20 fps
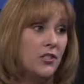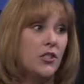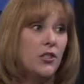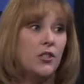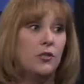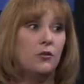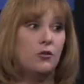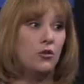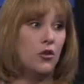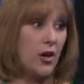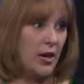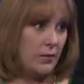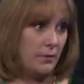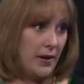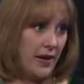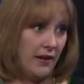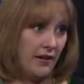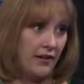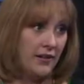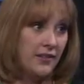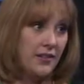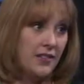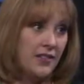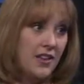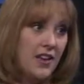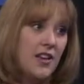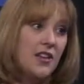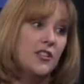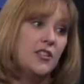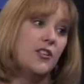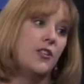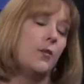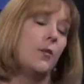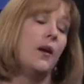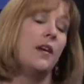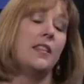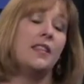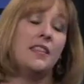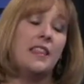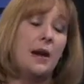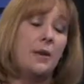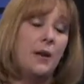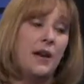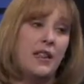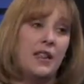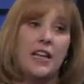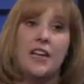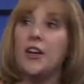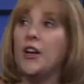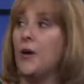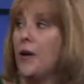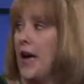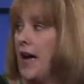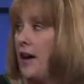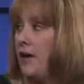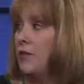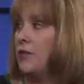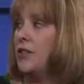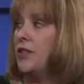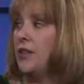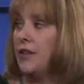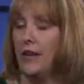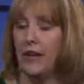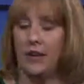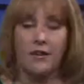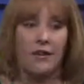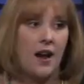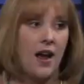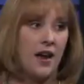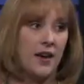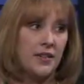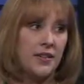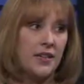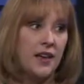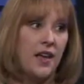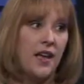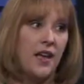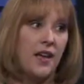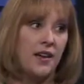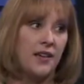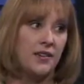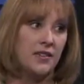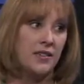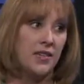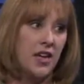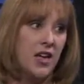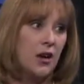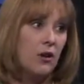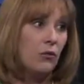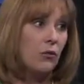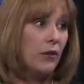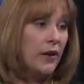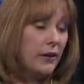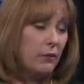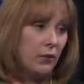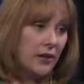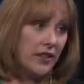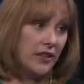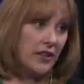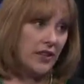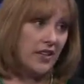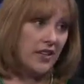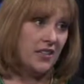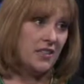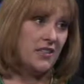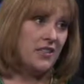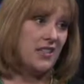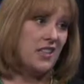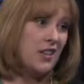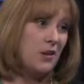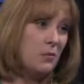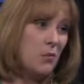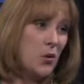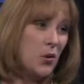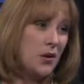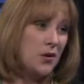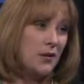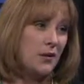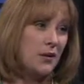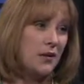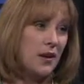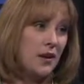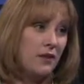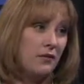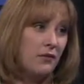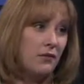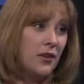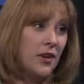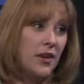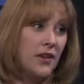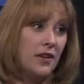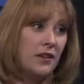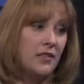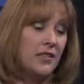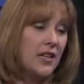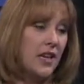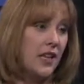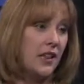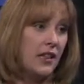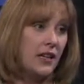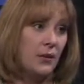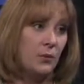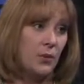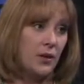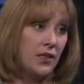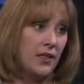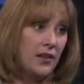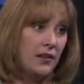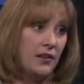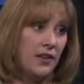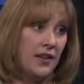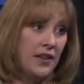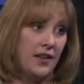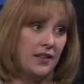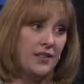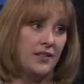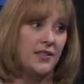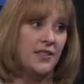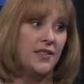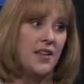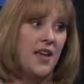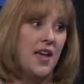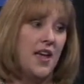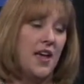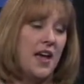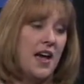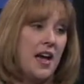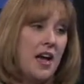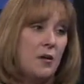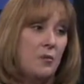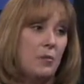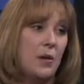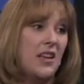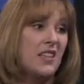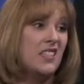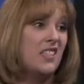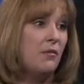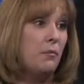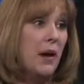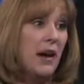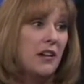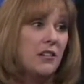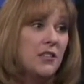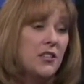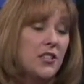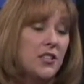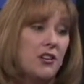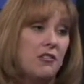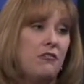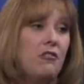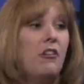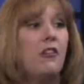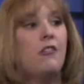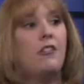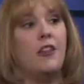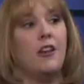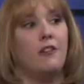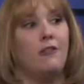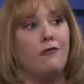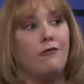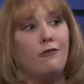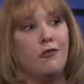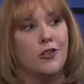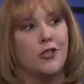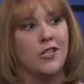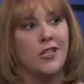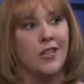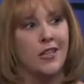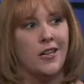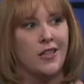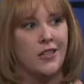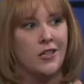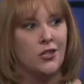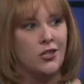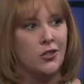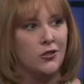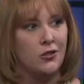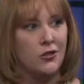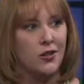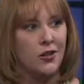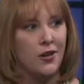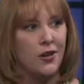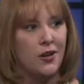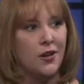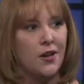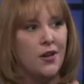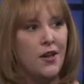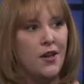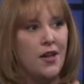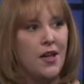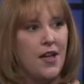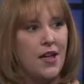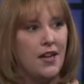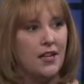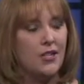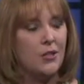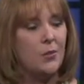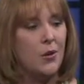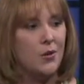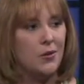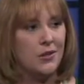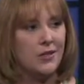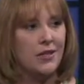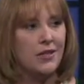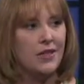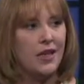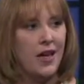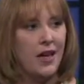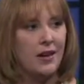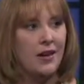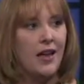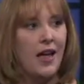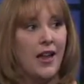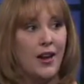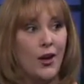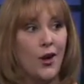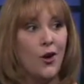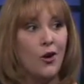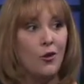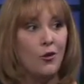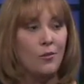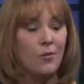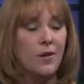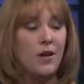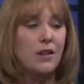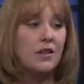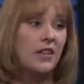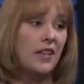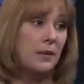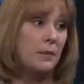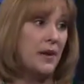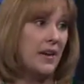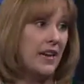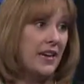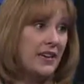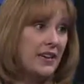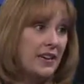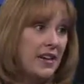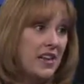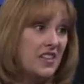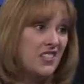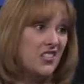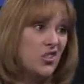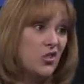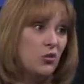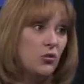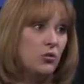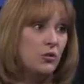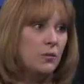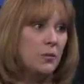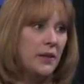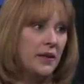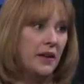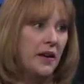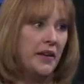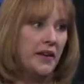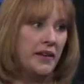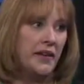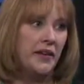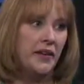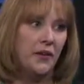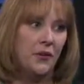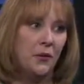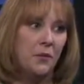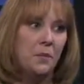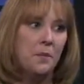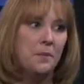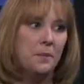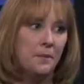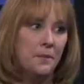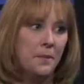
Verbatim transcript: to train parents so that, that way they know how to interact and read with their kids the importance of reading daily with their kids because um, if parents don't know then unfortunately the children aren't exposed to that at home they may get it at school but not at home